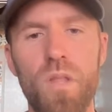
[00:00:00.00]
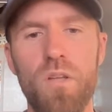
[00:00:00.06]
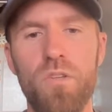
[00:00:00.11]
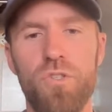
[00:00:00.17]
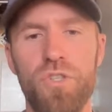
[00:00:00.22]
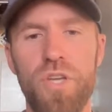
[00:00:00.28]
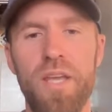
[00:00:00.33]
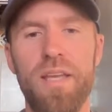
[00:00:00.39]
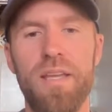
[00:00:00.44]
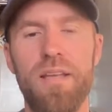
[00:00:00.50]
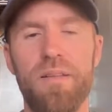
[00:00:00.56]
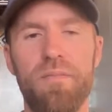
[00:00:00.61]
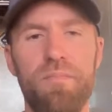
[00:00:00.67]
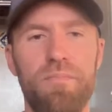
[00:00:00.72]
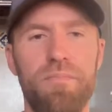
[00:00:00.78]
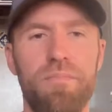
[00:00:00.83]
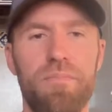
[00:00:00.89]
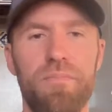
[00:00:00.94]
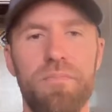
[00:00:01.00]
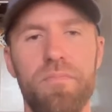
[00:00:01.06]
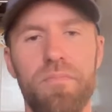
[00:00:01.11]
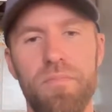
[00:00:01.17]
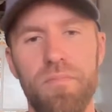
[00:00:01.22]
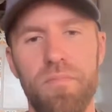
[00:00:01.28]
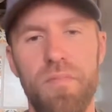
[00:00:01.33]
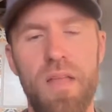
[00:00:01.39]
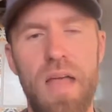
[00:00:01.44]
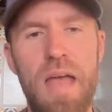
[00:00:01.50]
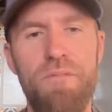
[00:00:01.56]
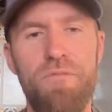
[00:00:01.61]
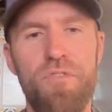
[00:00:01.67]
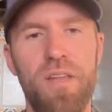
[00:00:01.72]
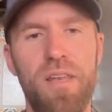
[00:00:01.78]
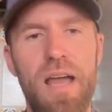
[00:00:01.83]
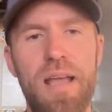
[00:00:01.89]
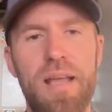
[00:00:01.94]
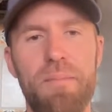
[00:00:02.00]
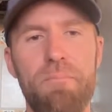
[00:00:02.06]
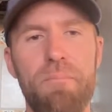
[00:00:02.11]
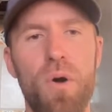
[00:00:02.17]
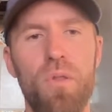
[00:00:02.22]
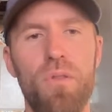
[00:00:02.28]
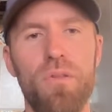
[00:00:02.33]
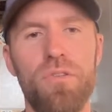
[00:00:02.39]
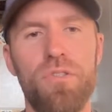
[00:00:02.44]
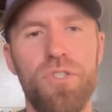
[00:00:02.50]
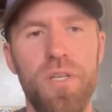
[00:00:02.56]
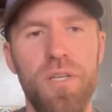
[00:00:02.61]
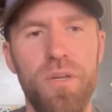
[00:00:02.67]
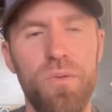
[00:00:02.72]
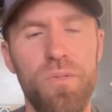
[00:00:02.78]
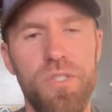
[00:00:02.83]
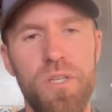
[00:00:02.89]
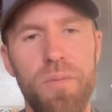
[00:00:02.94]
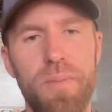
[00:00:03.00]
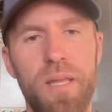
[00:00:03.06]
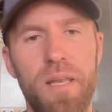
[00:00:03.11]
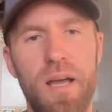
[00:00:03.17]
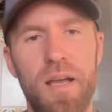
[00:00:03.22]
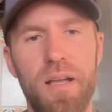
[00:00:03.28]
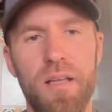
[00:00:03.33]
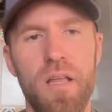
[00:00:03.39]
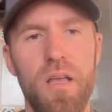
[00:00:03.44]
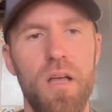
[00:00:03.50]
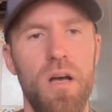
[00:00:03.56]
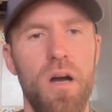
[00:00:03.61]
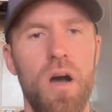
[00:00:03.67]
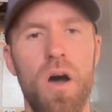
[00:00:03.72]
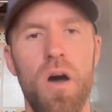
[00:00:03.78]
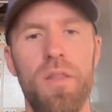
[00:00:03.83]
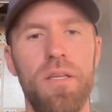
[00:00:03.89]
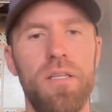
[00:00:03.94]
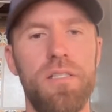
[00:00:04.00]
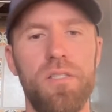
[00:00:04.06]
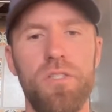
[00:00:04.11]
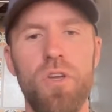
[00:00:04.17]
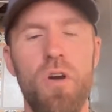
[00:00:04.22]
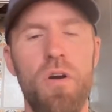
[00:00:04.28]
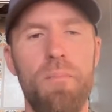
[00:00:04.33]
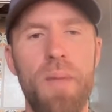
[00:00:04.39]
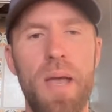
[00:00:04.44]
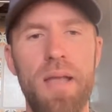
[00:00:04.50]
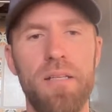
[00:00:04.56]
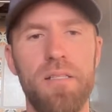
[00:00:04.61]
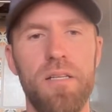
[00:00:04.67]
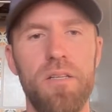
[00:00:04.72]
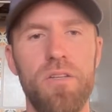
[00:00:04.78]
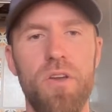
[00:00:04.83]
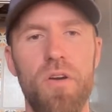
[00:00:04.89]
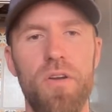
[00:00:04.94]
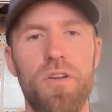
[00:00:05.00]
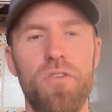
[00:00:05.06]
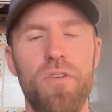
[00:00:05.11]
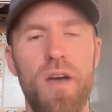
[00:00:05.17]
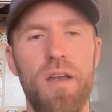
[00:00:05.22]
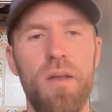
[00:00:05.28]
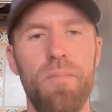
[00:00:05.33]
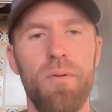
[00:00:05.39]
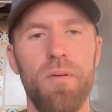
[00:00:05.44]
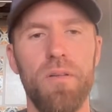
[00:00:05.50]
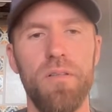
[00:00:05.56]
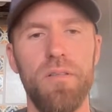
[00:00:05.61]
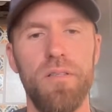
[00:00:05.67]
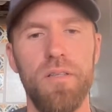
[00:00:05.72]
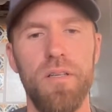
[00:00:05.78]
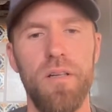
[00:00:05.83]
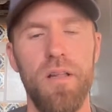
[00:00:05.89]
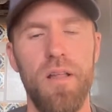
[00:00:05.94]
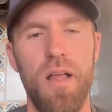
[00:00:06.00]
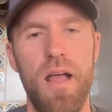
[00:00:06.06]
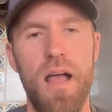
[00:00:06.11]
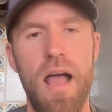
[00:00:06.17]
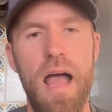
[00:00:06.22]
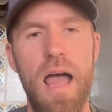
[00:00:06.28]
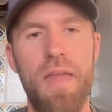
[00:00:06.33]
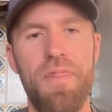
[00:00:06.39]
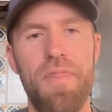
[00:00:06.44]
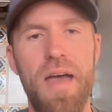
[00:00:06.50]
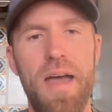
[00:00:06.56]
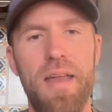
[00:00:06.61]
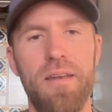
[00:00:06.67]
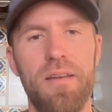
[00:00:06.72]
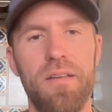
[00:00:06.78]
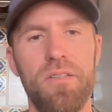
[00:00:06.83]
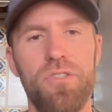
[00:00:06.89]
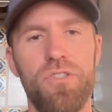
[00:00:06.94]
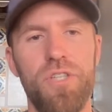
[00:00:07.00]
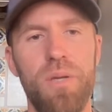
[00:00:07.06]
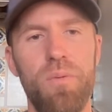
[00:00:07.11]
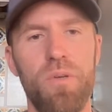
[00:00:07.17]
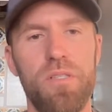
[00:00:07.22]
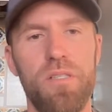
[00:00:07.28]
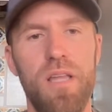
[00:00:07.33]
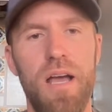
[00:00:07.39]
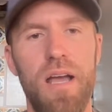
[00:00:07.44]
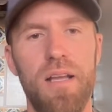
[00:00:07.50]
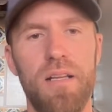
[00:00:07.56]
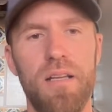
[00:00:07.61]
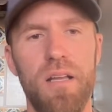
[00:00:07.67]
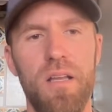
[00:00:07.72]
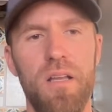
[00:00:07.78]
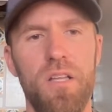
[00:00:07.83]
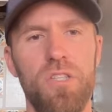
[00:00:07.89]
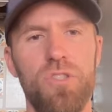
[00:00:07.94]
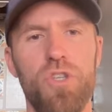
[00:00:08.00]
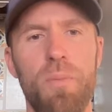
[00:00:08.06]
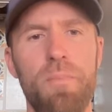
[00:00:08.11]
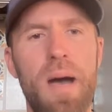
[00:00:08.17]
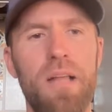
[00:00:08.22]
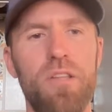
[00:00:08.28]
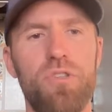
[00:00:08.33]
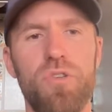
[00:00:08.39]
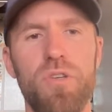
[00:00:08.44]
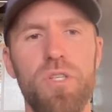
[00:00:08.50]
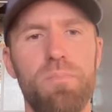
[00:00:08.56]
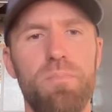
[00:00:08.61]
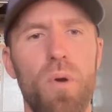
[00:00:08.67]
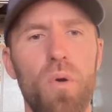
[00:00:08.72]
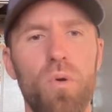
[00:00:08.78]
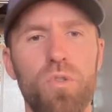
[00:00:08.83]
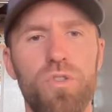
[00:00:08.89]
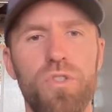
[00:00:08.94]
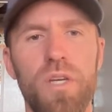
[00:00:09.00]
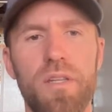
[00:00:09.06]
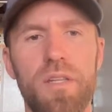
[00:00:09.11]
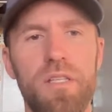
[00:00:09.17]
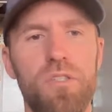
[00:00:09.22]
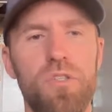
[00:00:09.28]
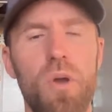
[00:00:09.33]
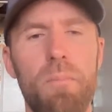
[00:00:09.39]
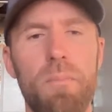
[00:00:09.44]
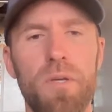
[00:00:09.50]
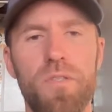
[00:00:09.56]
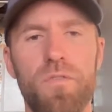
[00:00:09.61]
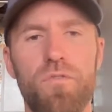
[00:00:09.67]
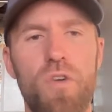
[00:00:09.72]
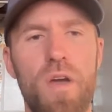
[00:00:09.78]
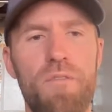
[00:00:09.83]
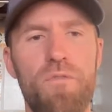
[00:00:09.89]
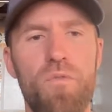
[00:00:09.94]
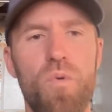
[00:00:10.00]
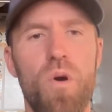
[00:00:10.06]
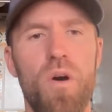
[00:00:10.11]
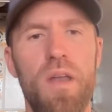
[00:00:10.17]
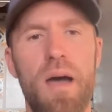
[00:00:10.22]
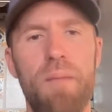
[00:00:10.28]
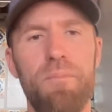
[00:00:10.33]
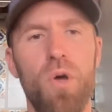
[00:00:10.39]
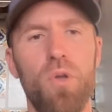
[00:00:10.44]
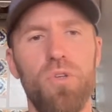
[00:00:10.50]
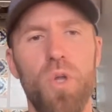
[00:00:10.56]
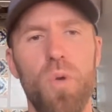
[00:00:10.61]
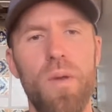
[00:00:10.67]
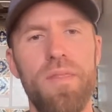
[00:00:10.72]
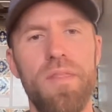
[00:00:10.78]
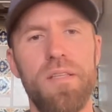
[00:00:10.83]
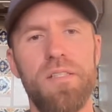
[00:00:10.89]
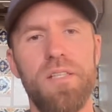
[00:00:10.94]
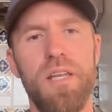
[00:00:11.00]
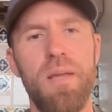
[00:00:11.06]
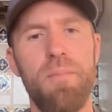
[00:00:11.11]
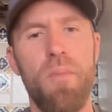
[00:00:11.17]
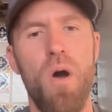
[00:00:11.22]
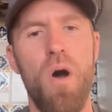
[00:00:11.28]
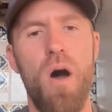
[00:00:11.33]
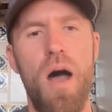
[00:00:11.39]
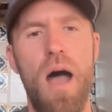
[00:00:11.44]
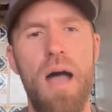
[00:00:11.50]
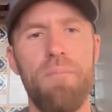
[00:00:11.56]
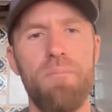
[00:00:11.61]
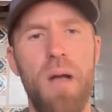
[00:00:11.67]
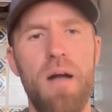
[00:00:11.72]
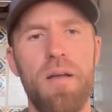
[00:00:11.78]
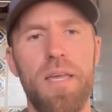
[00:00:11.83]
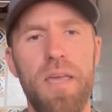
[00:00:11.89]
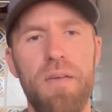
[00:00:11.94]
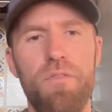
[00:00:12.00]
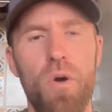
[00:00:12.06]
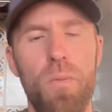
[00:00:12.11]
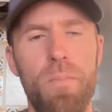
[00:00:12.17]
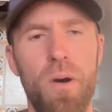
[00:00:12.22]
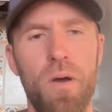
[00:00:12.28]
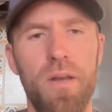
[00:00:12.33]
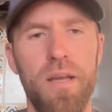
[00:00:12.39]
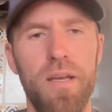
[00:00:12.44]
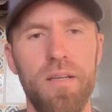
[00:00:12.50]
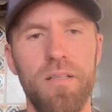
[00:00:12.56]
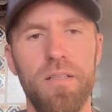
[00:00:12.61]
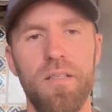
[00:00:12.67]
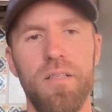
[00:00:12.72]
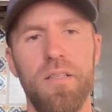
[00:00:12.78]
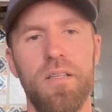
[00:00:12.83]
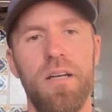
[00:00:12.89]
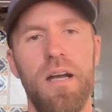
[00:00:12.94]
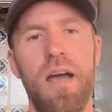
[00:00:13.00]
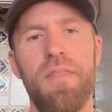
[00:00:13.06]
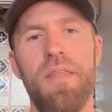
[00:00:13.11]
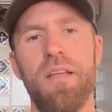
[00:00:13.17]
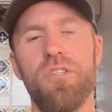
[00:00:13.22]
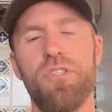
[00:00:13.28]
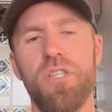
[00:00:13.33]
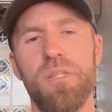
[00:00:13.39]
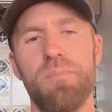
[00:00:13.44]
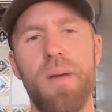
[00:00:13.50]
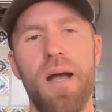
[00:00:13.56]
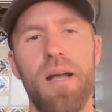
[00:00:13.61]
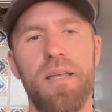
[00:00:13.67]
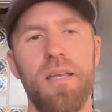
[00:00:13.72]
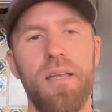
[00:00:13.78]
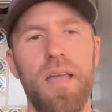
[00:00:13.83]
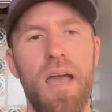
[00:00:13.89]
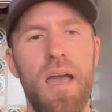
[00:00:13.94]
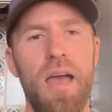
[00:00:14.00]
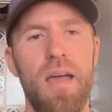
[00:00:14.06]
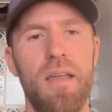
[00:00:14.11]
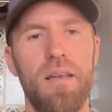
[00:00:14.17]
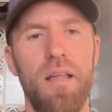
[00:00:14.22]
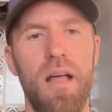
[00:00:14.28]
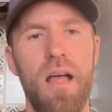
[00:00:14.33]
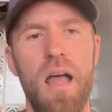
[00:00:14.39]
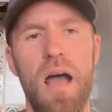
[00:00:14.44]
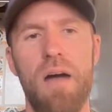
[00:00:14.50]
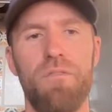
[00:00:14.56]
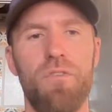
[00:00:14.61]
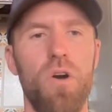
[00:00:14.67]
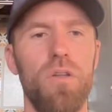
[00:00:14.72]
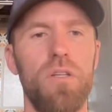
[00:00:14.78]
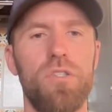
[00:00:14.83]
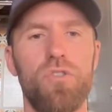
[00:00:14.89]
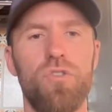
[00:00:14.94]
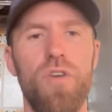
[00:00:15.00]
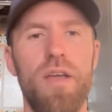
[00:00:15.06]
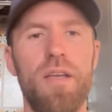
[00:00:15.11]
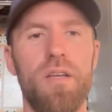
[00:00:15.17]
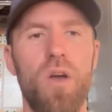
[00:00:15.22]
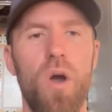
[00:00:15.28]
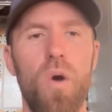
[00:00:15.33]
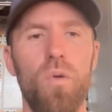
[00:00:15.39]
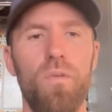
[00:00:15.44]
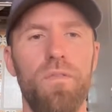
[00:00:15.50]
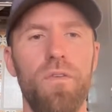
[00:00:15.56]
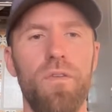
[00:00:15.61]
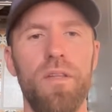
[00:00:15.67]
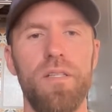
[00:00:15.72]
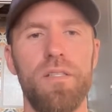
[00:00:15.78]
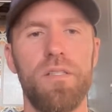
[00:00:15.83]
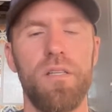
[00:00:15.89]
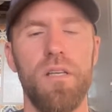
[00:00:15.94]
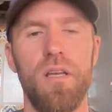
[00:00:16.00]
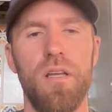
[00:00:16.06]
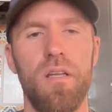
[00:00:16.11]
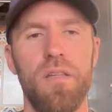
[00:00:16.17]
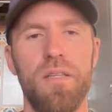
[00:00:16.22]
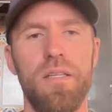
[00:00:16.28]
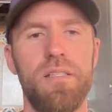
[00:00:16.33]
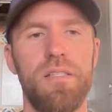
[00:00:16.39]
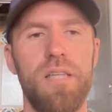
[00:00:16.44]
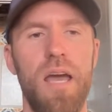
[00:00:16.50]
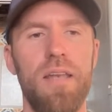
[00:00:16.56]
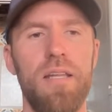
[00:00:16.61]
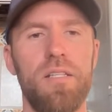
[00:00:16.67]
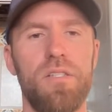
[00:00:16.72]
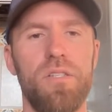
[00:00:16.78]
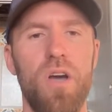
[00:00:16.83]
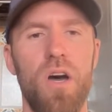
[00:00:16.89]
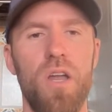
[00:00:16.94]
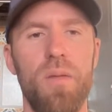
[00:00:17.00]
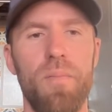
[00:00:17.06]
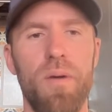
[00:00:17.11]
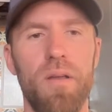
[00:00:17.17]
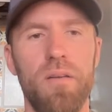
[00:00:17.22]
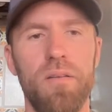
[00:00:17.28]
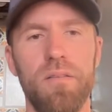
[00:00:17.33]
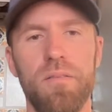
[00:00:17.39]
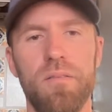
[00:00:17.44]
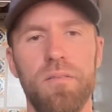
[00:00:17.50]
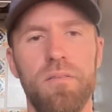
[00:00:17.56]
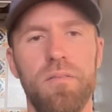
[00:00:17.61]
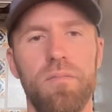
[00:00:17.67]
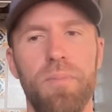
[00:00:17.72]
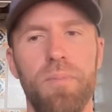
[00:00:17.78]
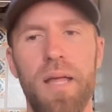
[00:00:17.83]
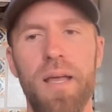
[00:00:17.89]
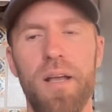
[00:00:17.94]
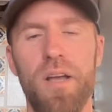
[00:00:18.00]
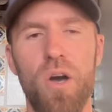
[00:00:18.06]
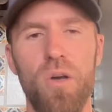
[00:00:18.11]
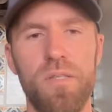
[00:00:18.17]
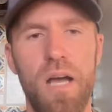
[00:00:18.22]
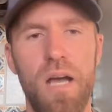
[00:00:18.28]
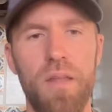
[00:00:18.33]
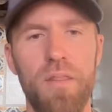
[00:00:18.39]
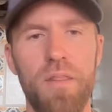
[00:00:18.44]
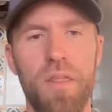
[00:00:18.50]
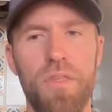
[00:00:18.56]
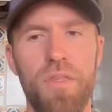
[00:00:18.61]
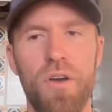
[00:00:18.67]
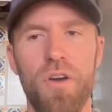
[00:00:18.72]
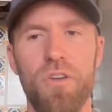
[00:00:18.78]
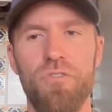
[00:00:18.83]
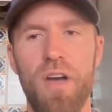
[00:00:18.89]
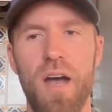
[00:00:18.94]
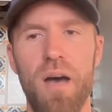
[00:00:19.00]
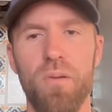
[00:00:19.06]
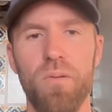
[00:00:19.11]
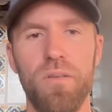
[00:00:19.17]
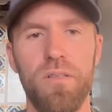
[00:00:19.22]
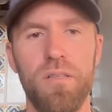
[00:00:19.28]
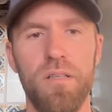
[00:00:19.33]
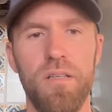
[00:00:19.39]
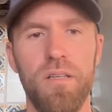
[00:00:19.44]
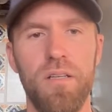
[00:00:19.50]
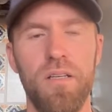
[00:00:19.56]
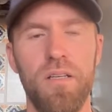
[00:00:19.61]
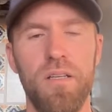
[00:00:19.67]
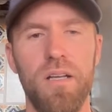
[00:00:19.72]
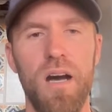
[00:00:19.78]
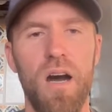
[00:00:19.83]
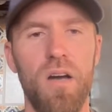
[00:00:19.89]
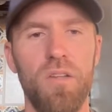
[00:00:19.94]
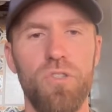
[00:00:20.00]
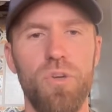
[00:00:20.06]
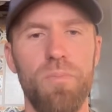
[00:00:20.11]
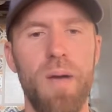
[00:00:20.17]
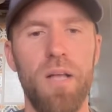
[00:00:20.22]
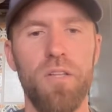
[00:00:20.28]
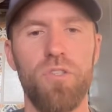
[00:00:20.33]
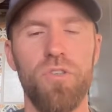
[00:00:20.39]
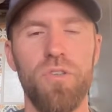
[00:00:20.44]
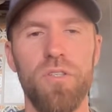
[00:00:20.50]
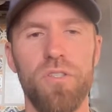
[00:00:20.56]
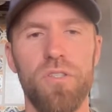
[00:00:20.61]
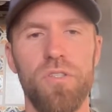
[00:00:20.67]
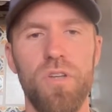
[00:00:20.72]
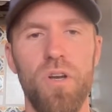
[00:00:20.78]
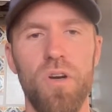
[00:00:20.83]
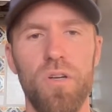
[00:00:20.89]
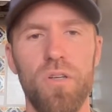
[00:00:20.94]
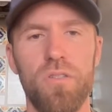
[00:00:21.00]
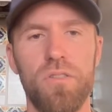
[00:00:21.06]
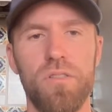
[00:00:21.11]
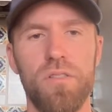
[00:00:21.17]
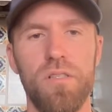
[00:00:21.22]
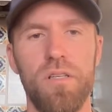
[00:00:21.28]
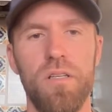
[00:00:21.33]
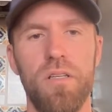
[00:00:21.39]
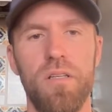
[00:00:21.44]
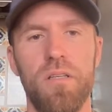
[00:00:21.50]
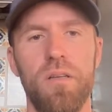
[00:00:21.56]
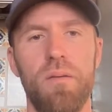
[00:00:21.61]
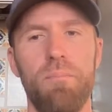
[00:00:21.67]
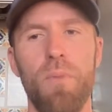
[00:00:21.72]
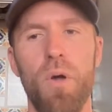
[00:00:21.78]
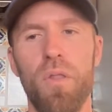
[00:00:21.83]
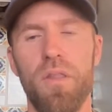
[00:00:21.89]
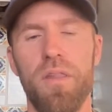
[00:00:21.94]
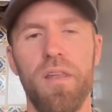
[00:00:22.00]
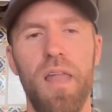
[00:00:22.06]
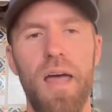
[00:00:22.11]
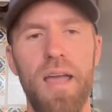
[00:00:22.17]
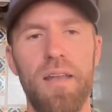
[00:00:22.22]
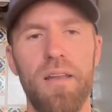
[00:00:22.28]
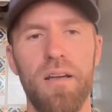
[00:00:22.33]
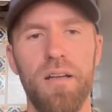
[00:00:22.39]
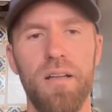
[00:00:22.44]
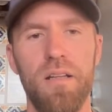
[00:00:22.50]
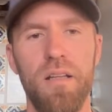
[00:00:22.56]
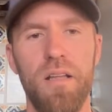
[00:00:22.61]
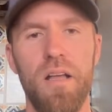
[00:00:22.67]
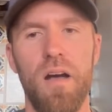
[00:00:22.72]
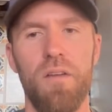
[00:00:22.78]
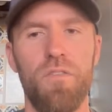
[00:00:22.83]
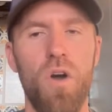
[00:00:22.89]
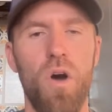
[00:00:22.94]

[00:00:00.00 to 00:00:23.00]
She, every month, she used to be like, oh, you're amazing, you're incredible. And then she was like, Gematria is bullshit. There's numbers for everyone. I'm not doing this anymore. I give up on it. And then she's back again. I've got this great code for this tennis tournament. Player goes out in the 3rd round. Oh, Gematria sucks. Month later, I've